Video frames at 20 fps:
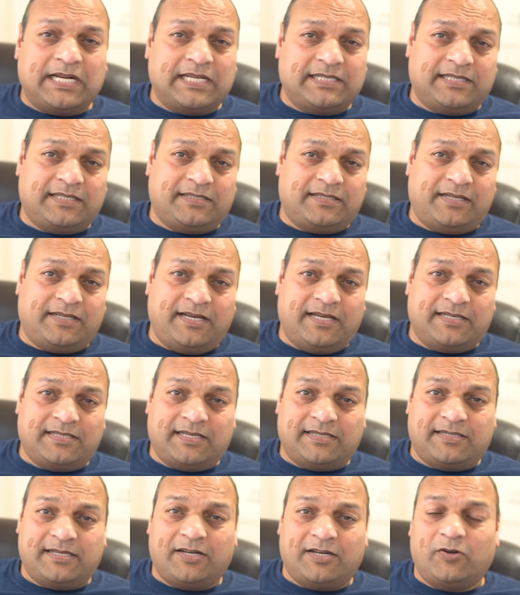accessory, as I
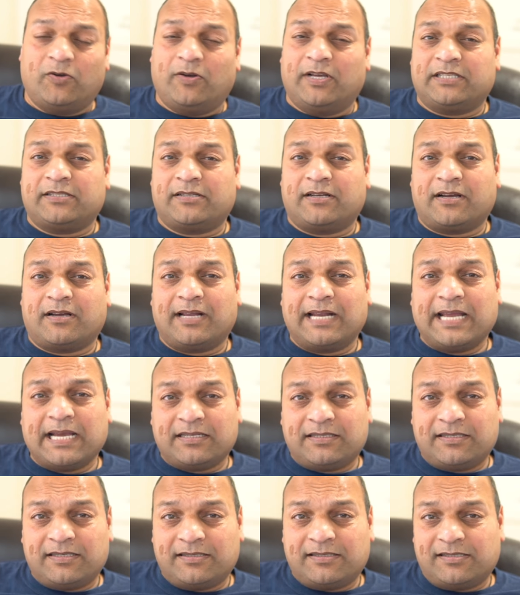said, no extra
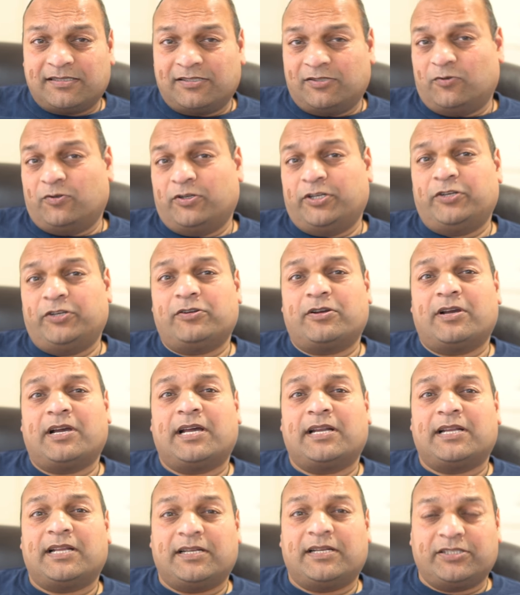connectors, no need to
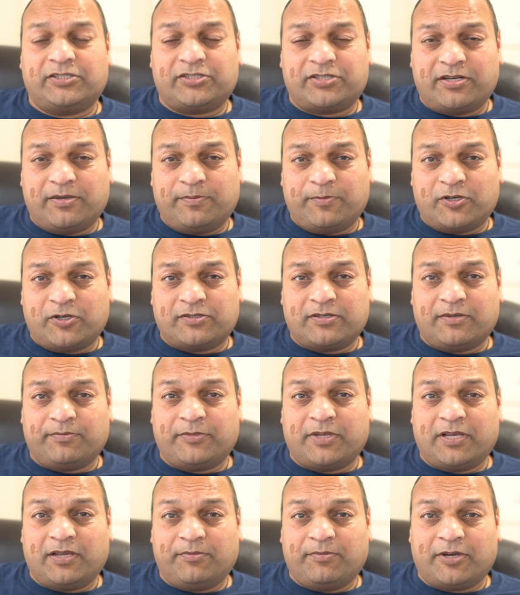cut any strip or
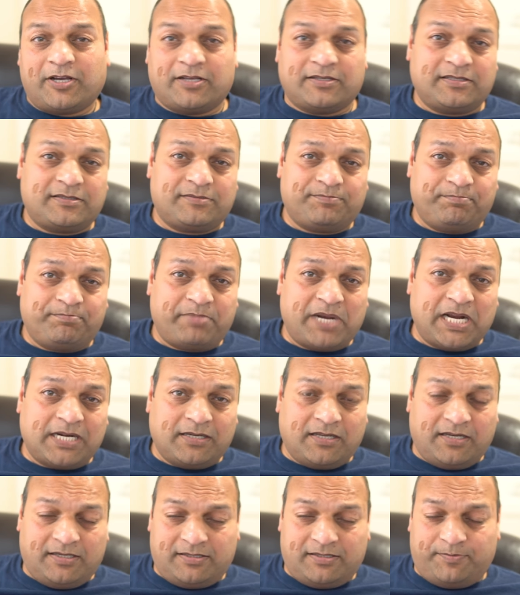something because it
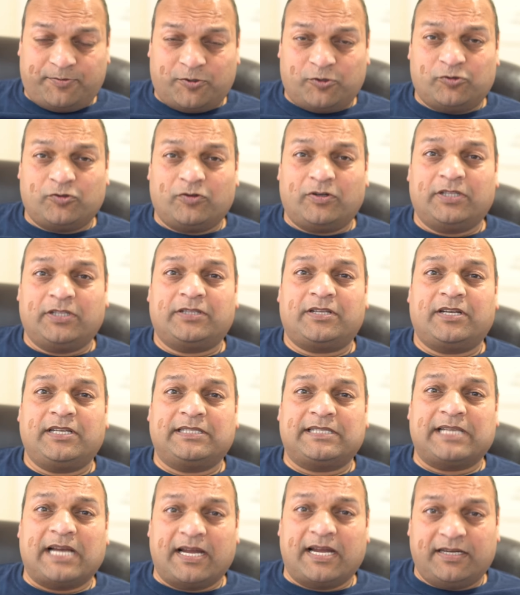practically supports only three
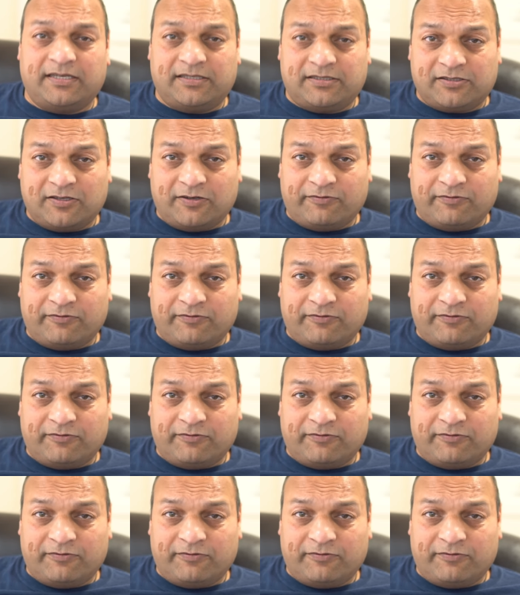sides